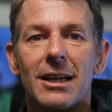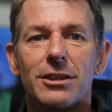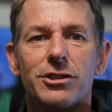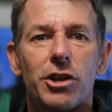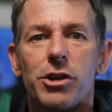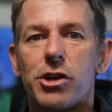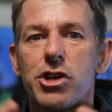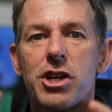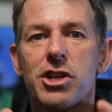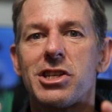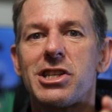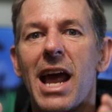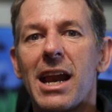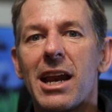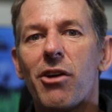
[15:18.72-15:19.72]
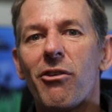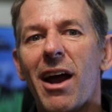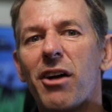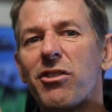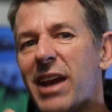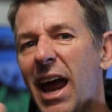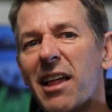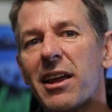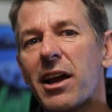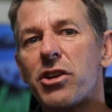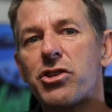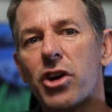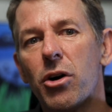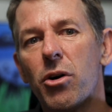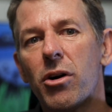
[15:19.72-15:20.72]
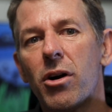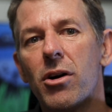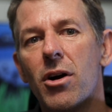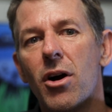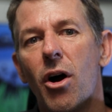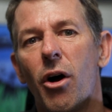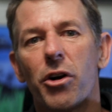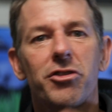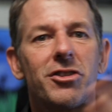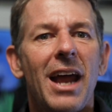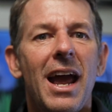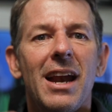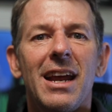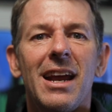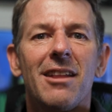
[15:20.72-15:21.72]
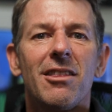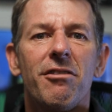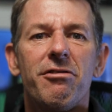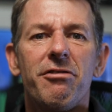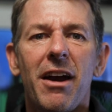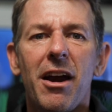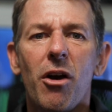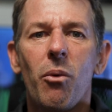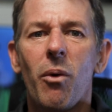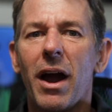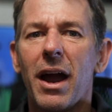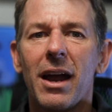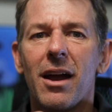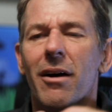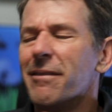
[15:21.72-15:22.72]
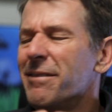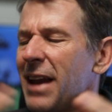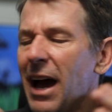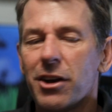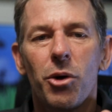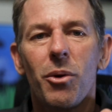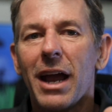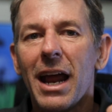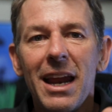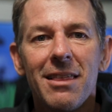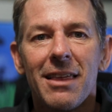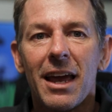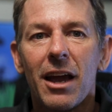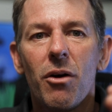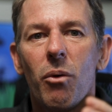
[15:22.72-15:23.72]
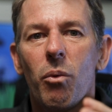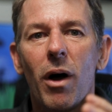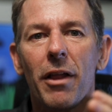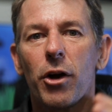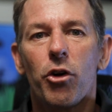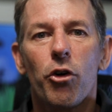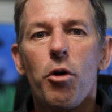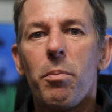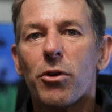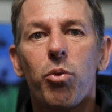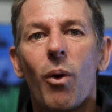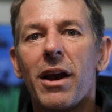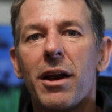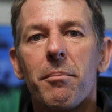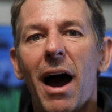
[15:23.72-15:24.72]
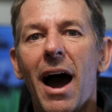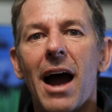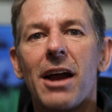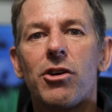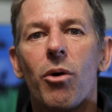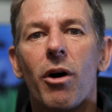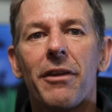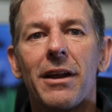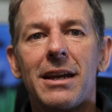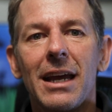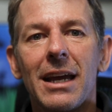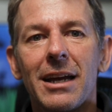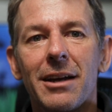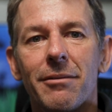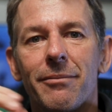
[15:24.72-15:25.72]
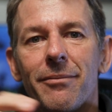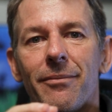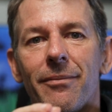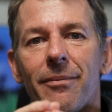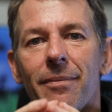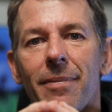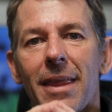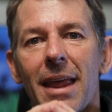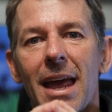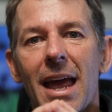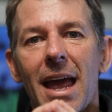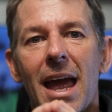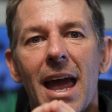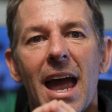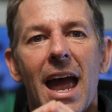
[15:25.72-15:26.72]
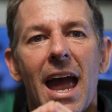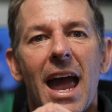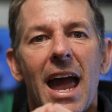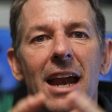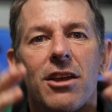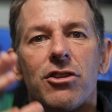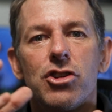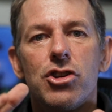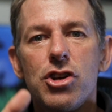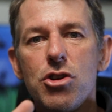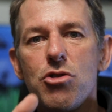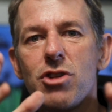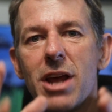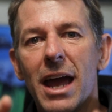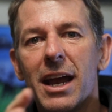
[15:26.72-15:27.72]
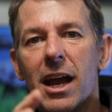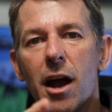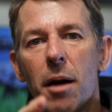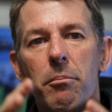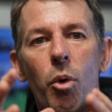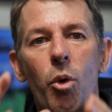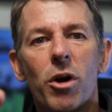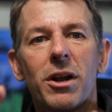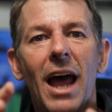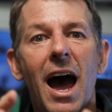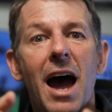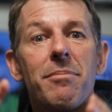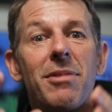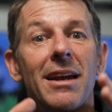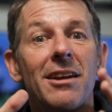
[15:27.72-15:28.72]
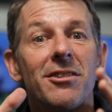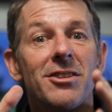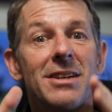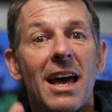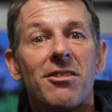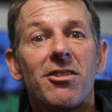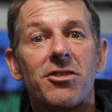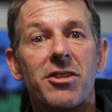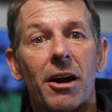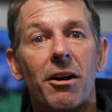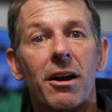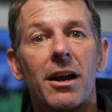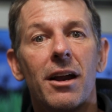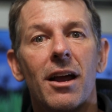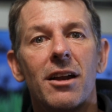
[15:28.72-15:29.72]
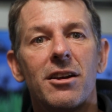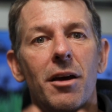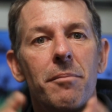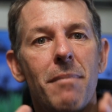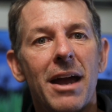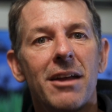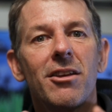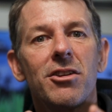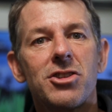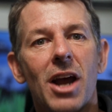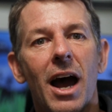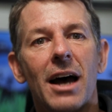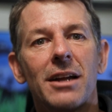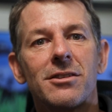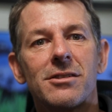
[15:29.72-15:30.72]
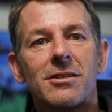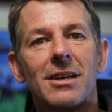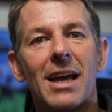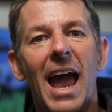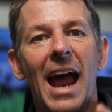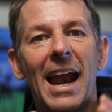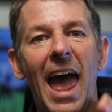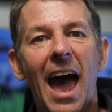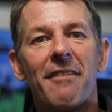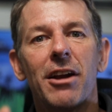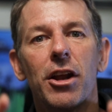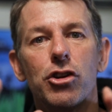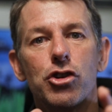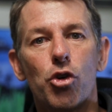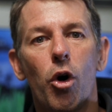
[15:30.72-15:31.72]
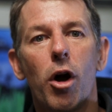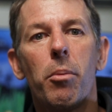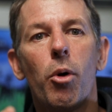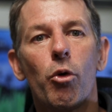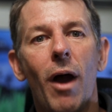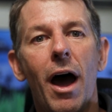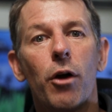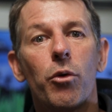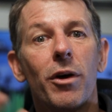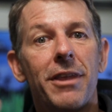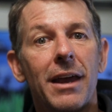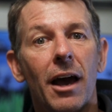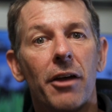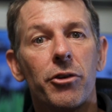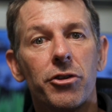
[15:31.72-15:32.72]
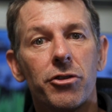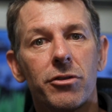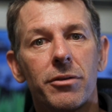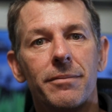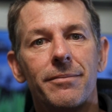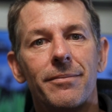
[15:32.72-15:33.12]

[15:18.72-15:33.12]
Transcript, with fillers: So you're just standing around telling a joke or standing in the fairway, not doing anything while a group is waiting behind you on the tee. It is you taking up more time than is necessary to make the shots and have an enjoyable round with the others.